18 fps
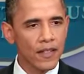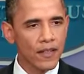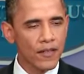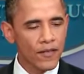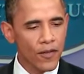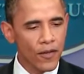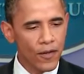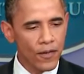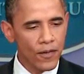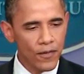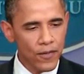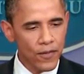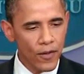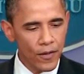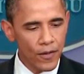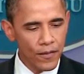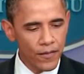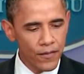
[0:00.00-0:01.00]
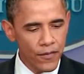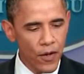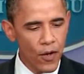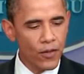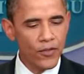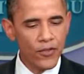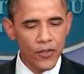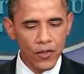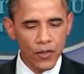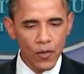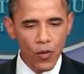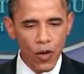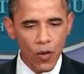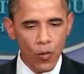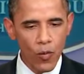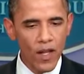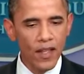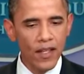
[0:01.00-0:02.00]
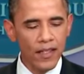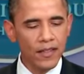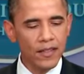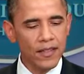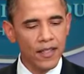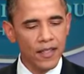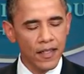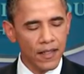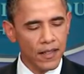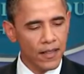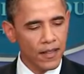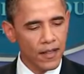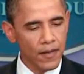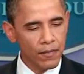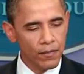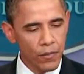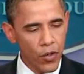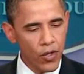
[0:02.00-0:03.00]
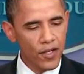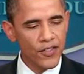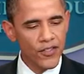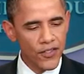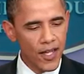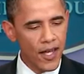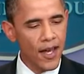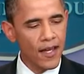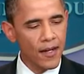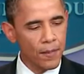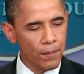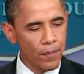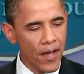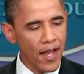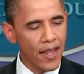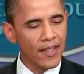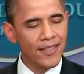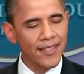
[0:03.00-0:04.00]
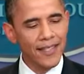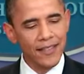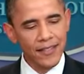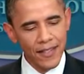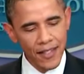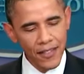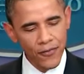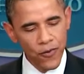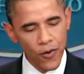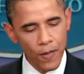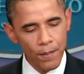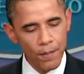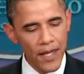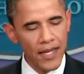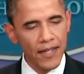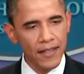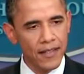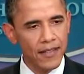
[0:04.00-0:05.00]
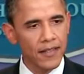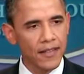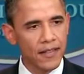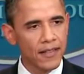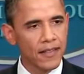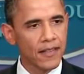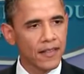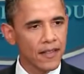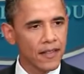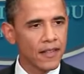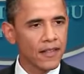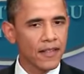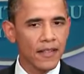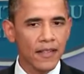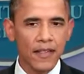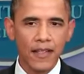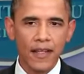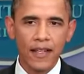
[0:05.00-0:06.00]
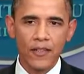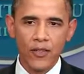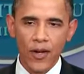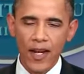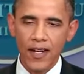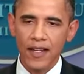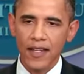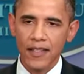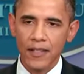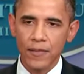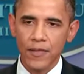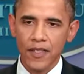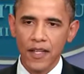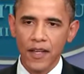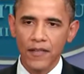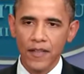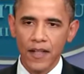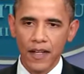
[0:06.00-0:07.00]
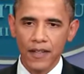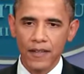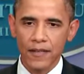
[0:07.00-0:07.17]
for folks who are willing to put aside politics just for a minute and try to get some stuff done.